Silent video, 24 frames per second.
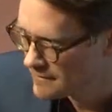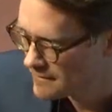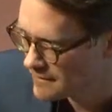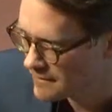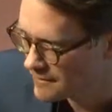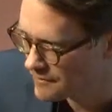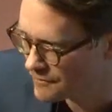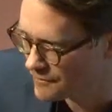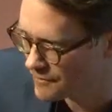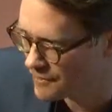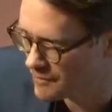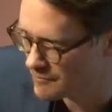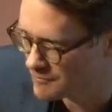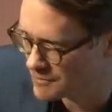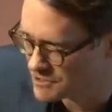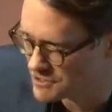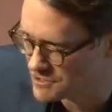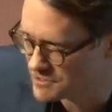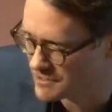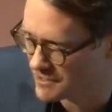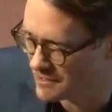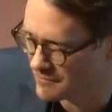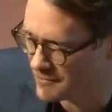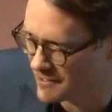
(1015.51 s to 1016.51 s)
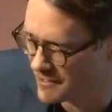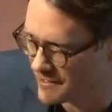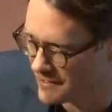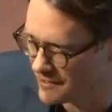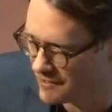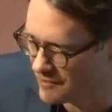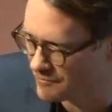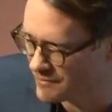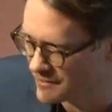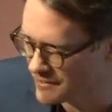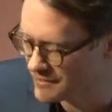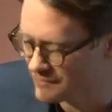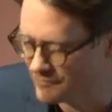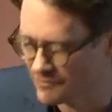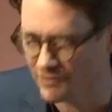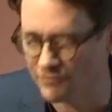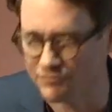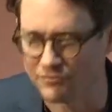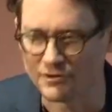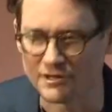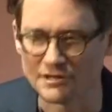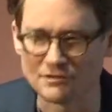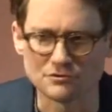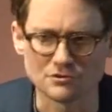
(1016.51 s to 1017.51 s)
I don't know how much time I have. I've
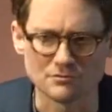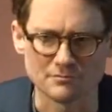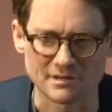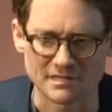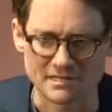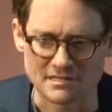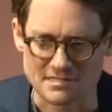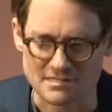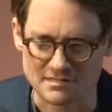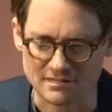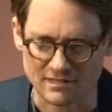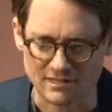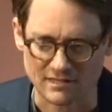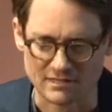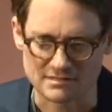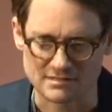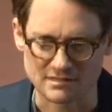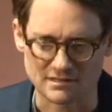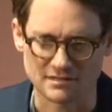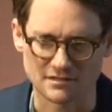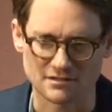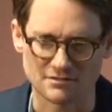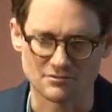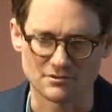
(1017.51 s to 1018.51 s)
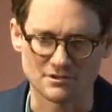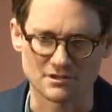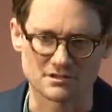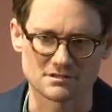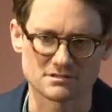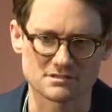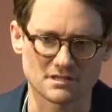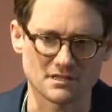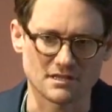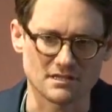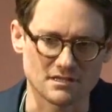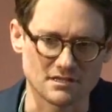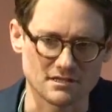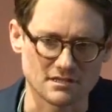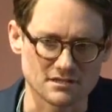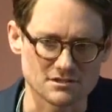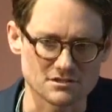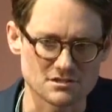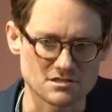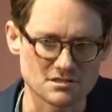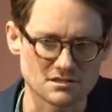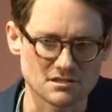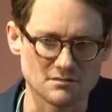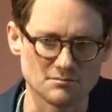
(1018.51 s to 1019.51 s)
got way too many slides. I get really excited and I
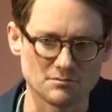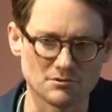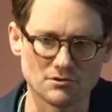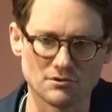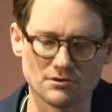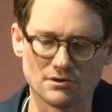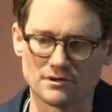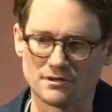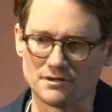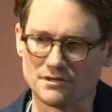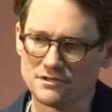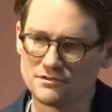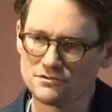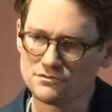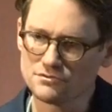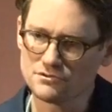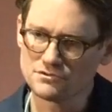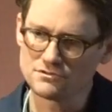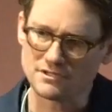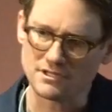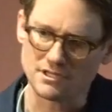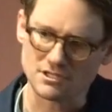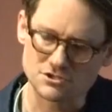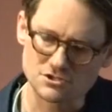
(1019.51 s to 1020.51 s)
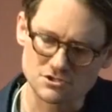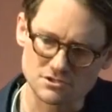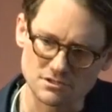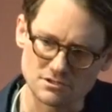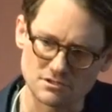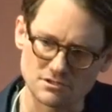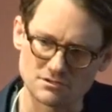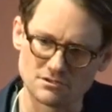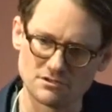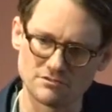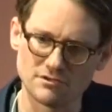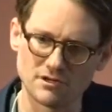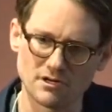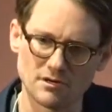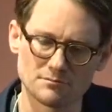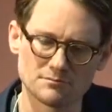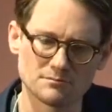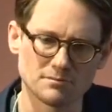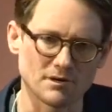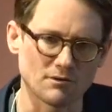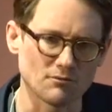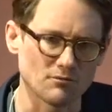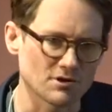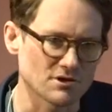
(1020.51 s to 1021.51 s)
just keep going. This was actually
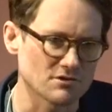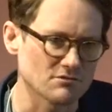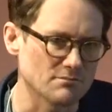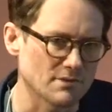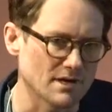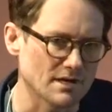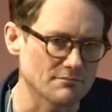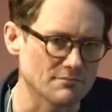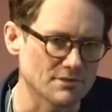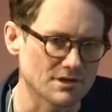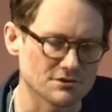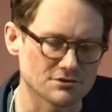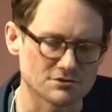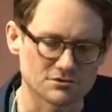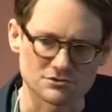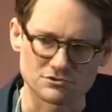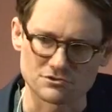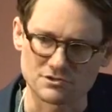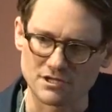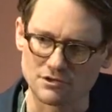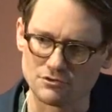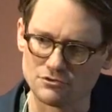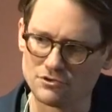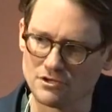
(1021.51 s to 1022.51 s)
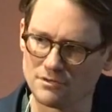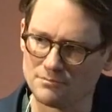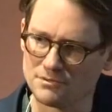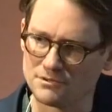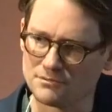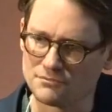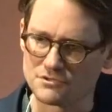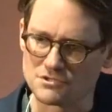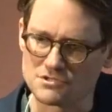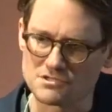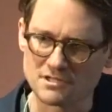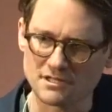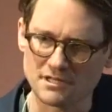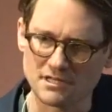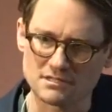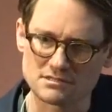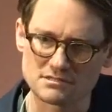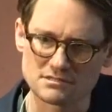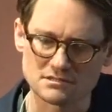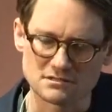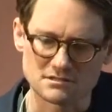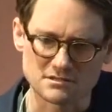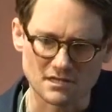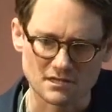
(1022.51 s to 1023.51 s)
developed by one of my mentors. I grew up in
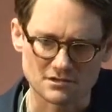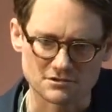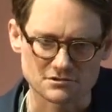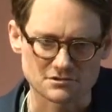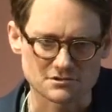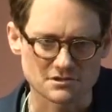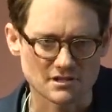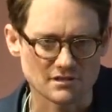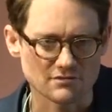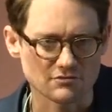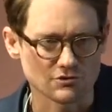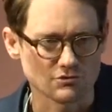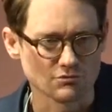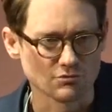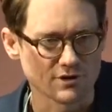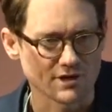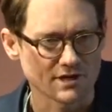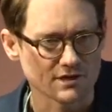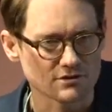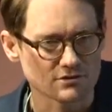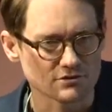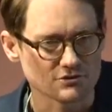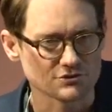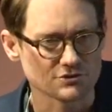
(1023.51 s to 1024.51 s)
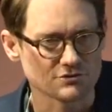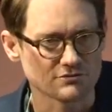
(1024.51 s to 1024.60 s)
Wisconsin. Dr. David Rakel